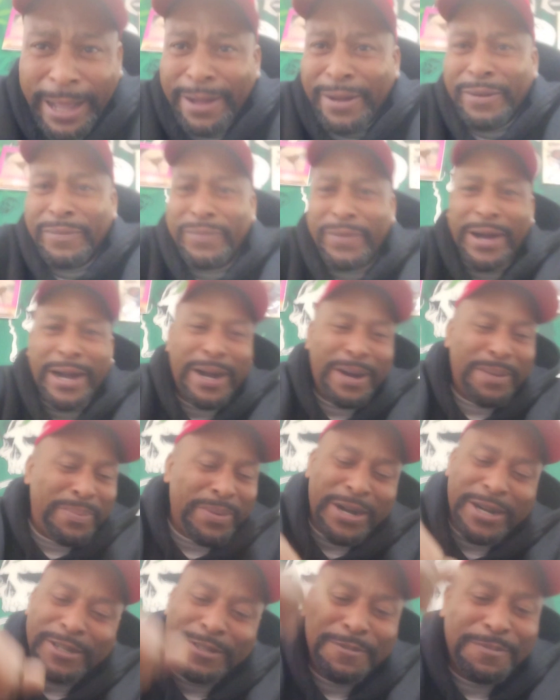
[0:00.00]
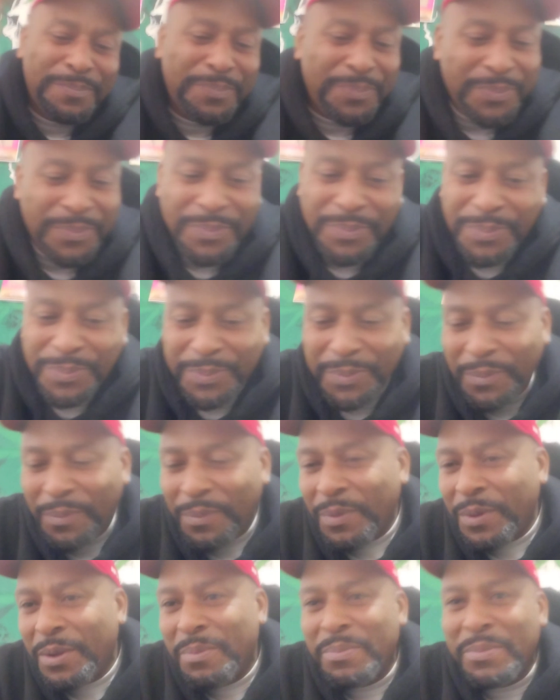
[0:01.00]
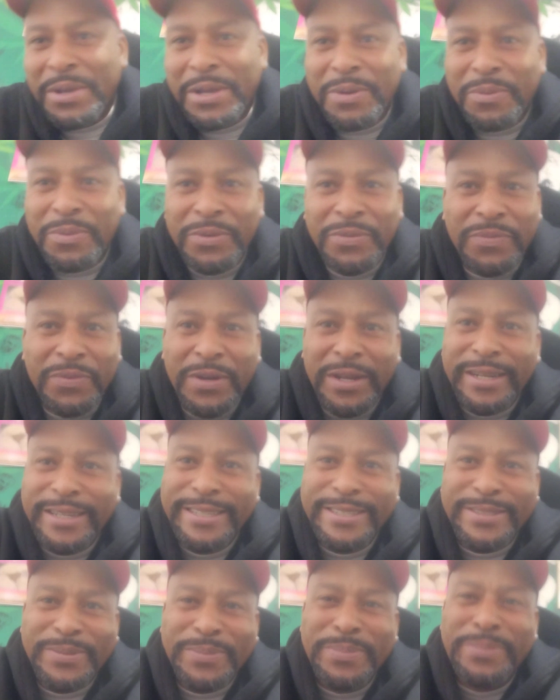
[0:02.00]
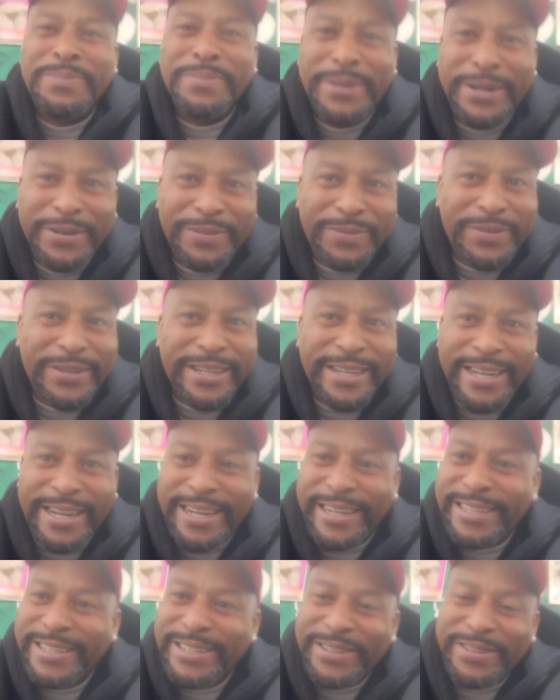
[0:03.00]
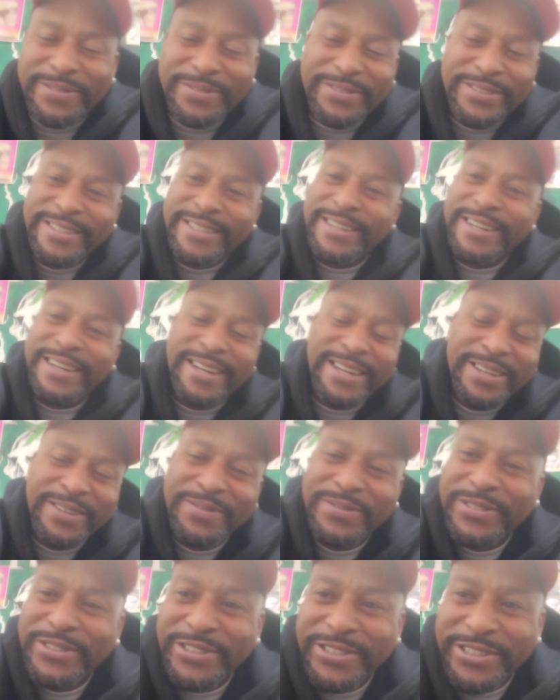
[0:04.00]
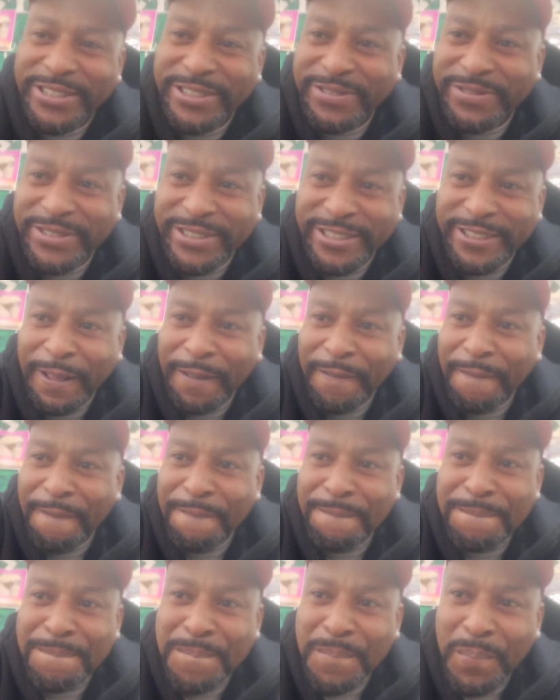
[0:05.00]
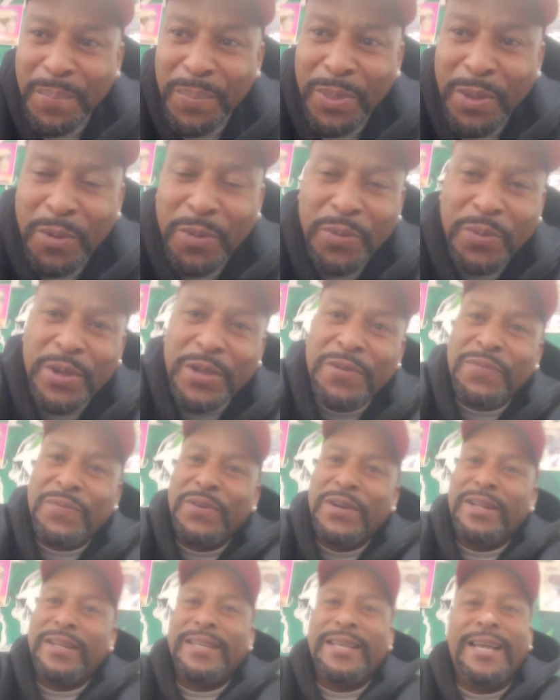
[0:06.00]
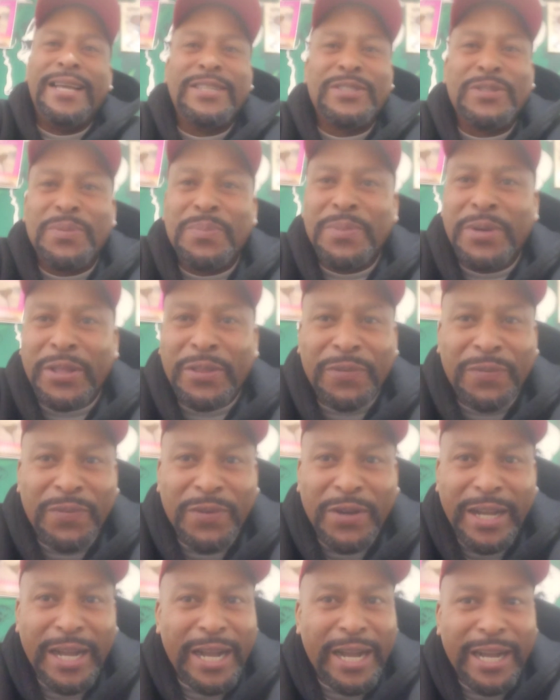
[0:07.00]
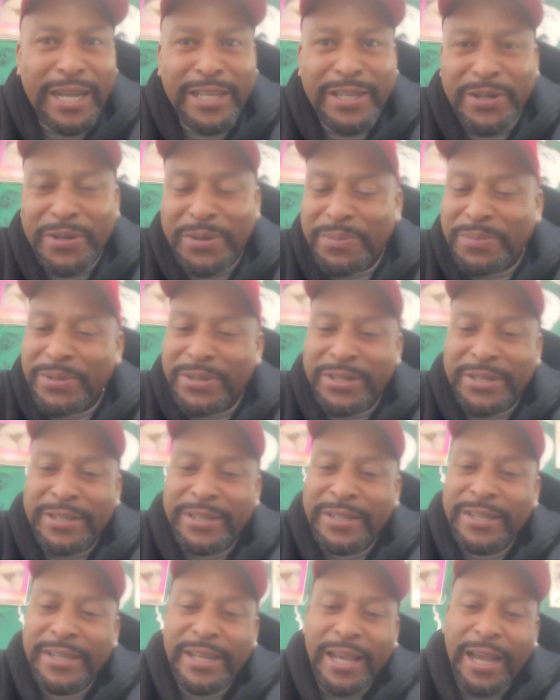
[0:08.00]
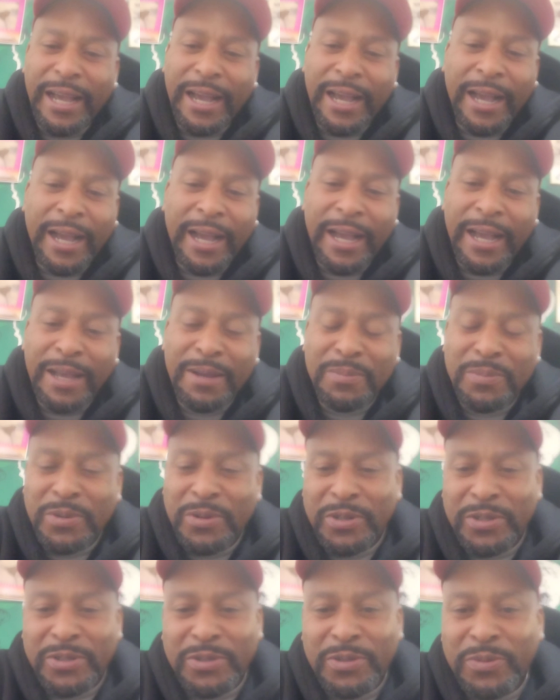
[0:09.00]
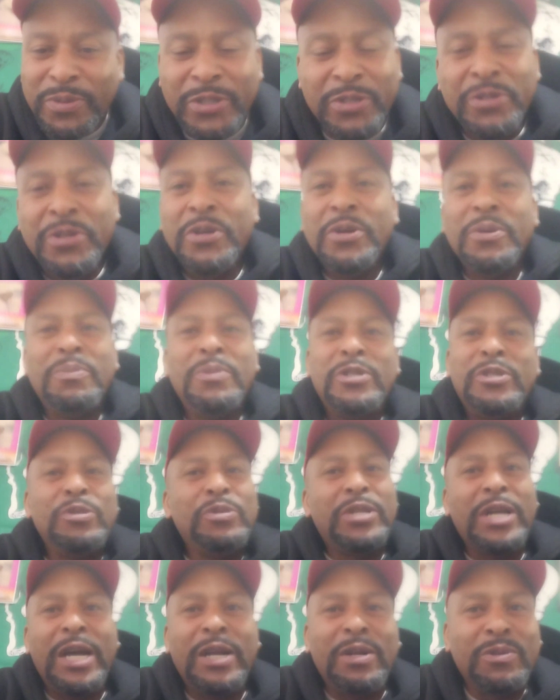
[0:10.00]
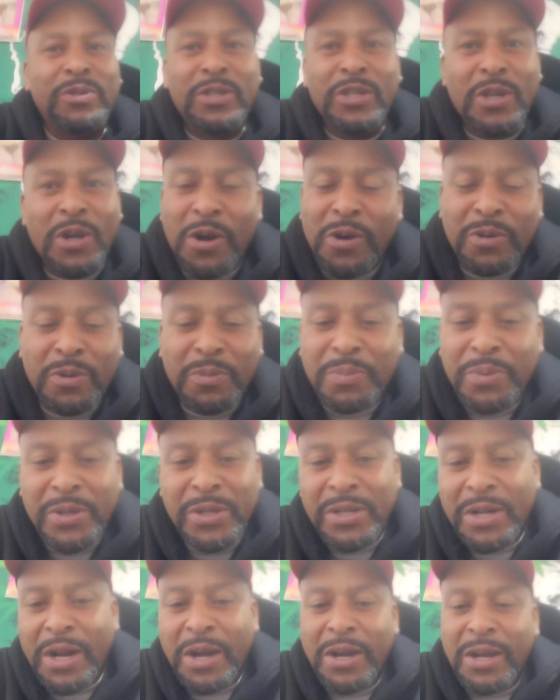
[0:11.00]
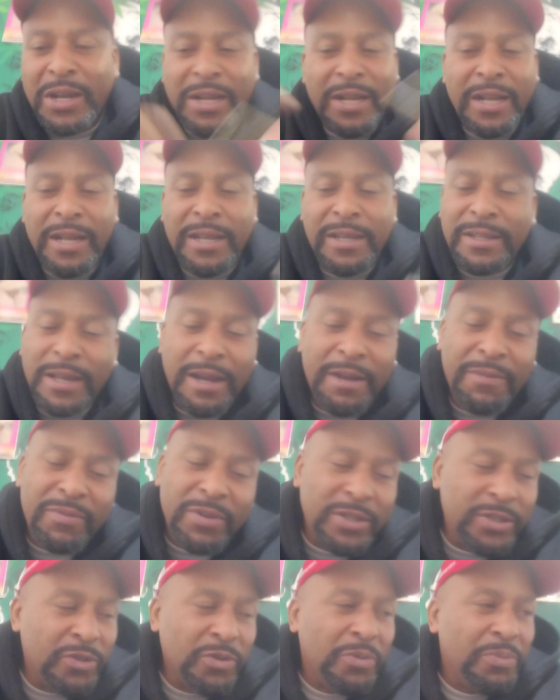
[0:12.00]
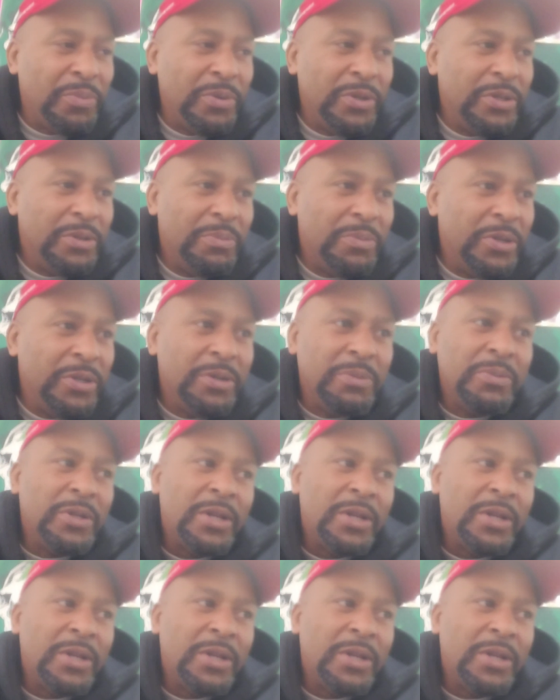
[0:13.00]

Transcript: Papa. Man, we funny as a motherfucker out here, blood. I ain't bullshit with you. We funny as a motherfucker out here, blood. I ain't bullshit with you. But you title to your own opinion. I, I ain't laughing at your opinion, man.